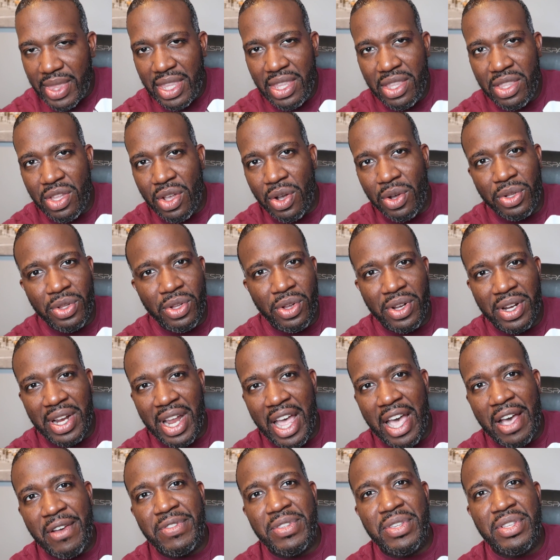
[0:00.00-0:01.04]
no longer
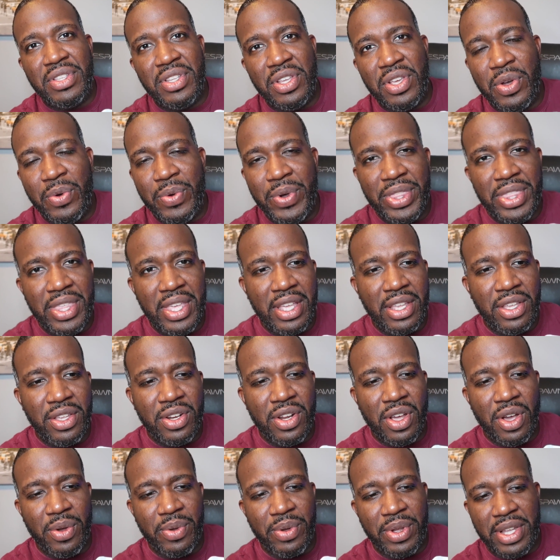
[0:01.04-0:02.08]
have to deal with it, you
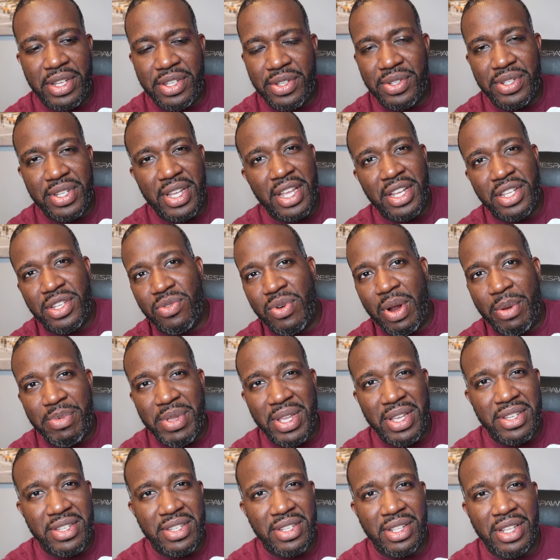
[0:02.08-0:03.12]
know, because it was
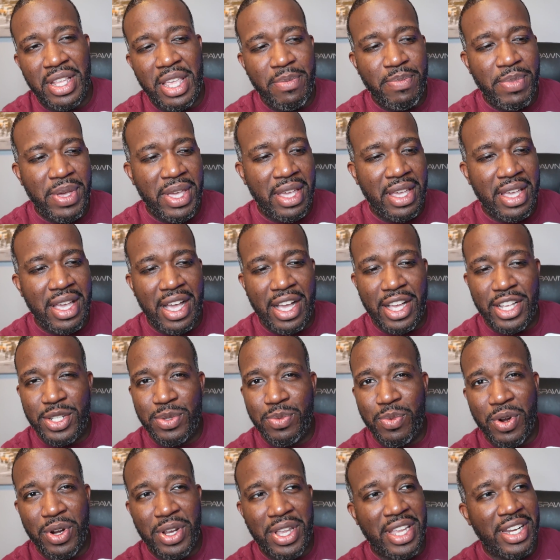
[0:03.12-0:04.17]
interrupting sleeping. I was
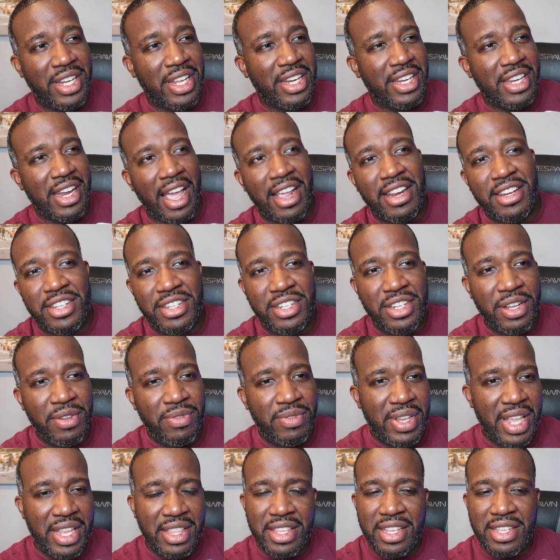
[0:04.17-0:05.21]
working the night
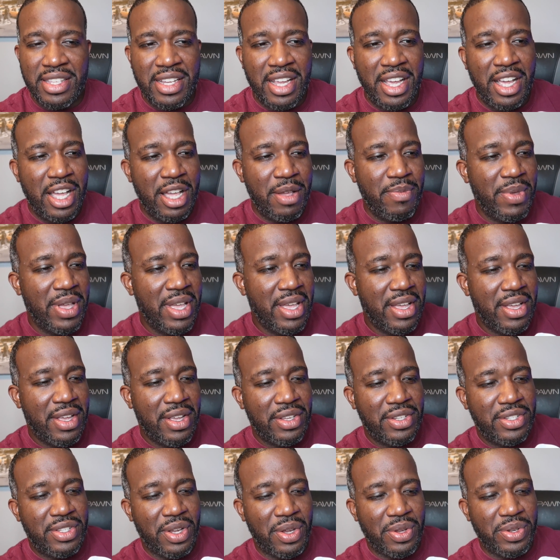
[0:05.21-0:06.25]
shift at the time,
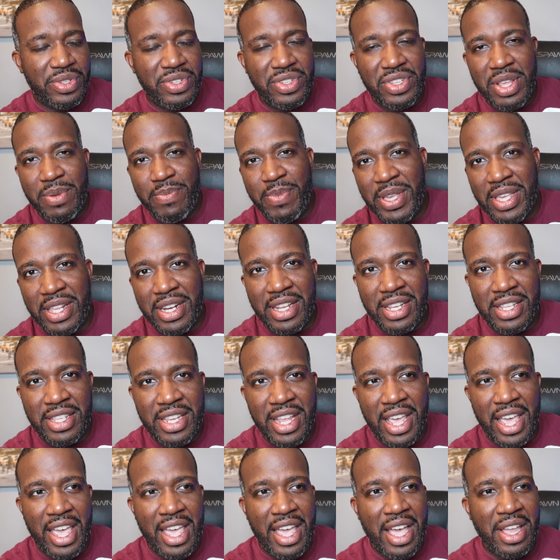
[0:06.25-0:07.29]
so sleeping in the
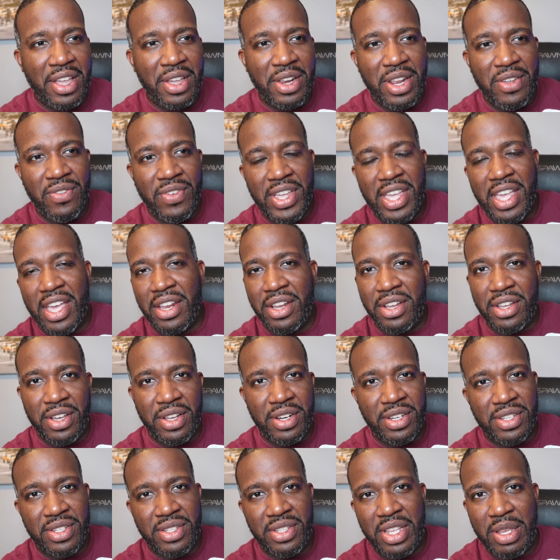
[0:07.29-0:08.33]
day, I couldn't even get
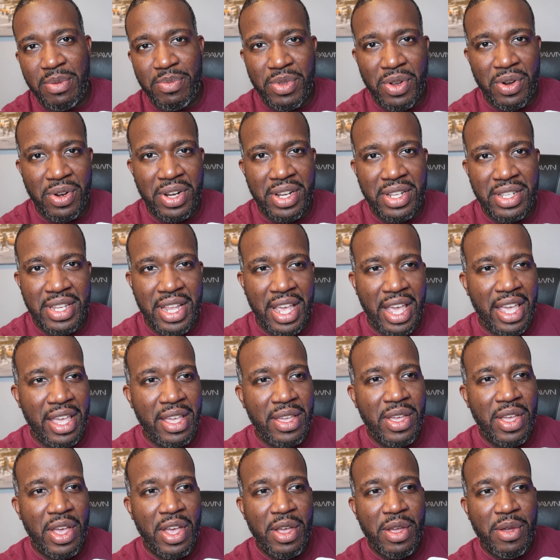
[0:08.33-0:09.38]
good sleep during the
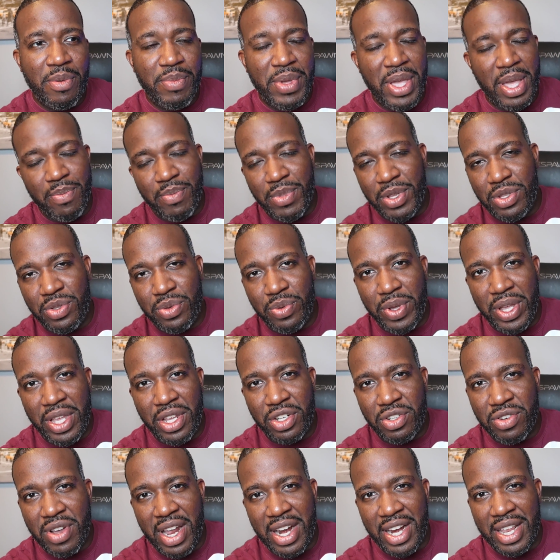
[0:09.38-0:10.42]
day, in between
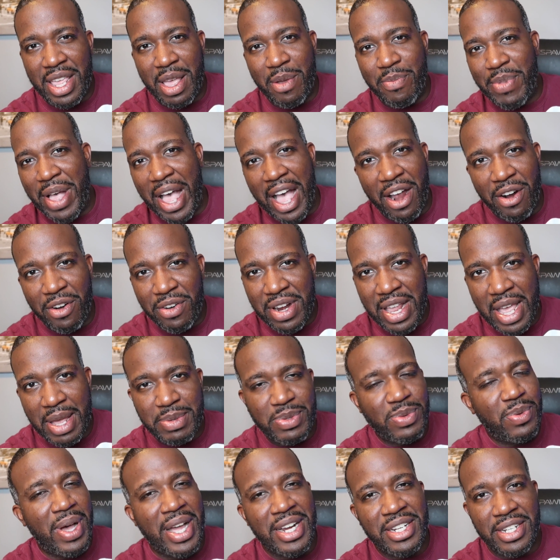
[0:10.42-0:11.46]
trying to get power
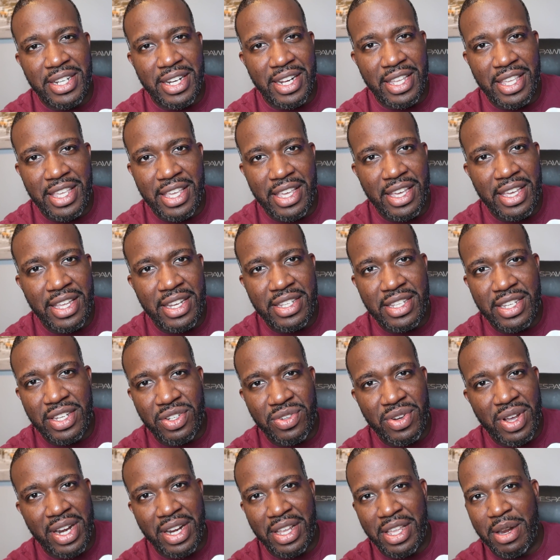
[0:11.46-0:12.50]
naps, watching the kids, and
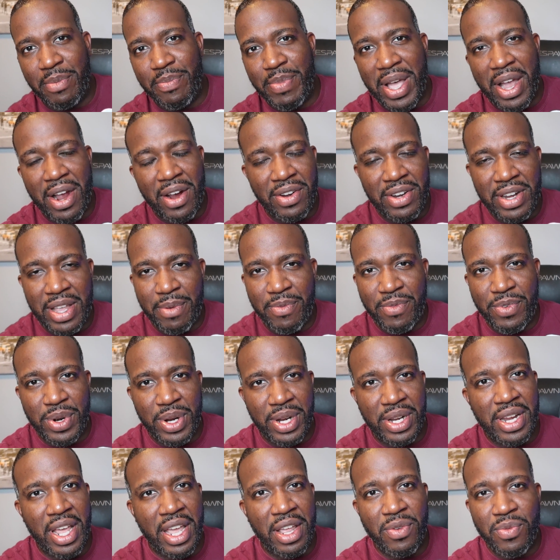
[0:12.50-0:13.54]
trying to get a power nap for
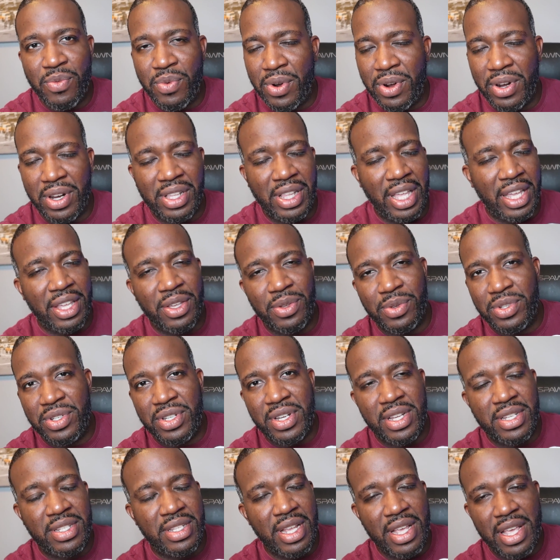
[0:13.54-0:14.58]
the night work. Like, it was
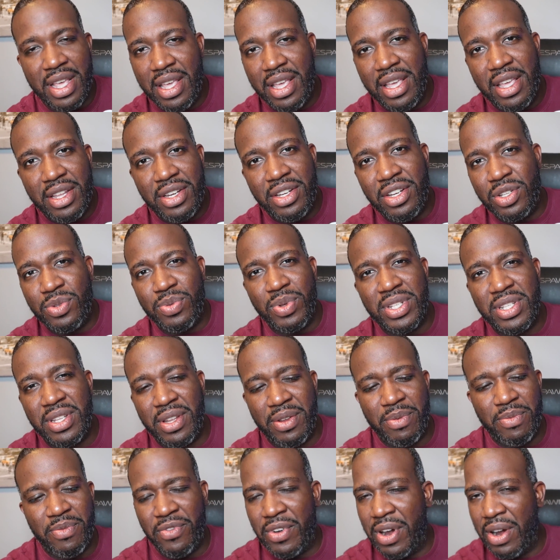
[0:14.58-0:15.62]
just
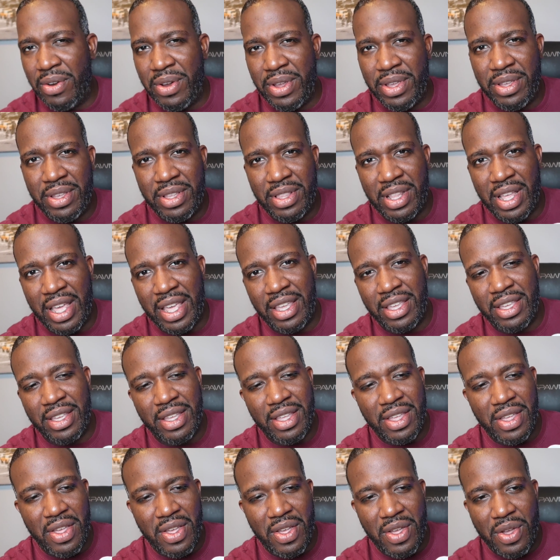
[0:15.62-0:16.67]
wasn't a very like
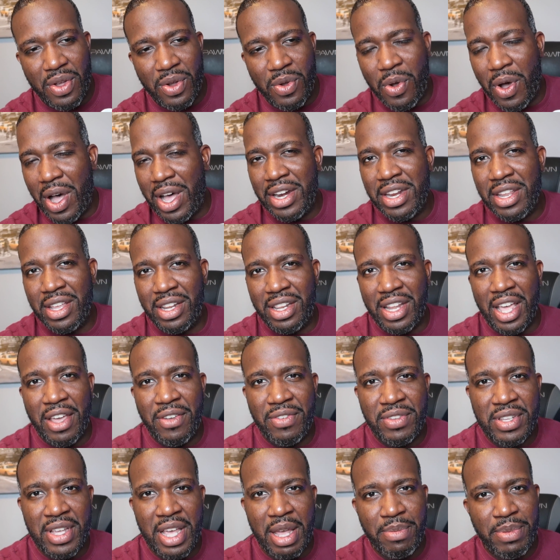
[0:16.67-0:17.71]
quality of
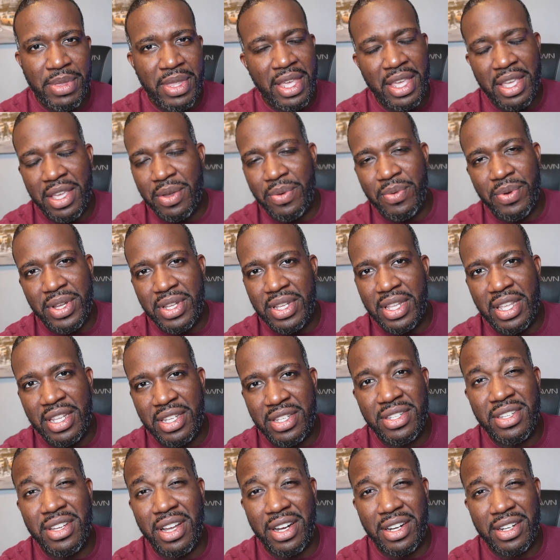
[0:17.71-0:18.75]
life type thing. It
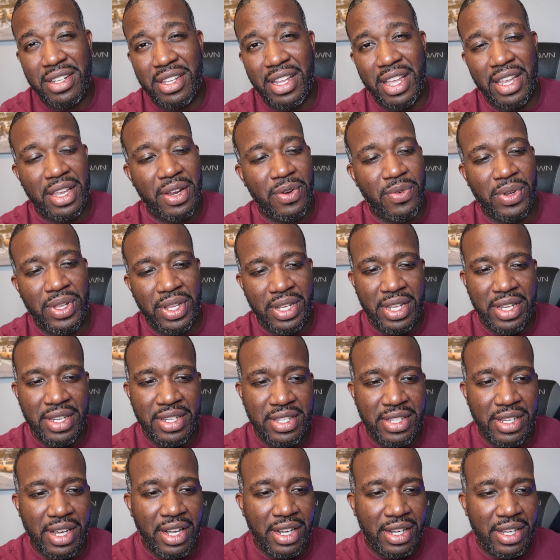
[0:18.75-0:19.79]
sucked. Like, it really did
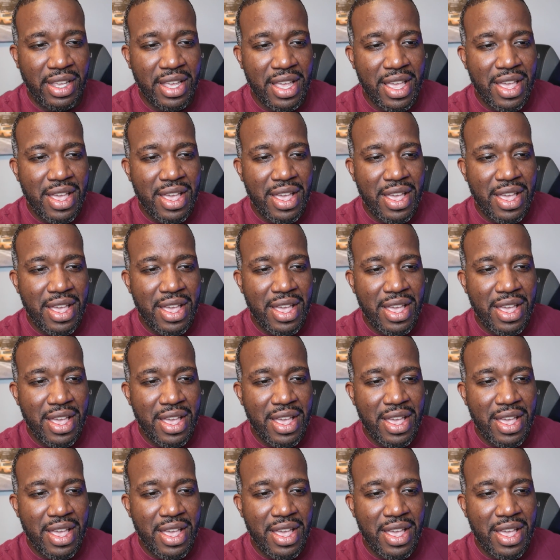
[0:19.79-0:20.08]
suck.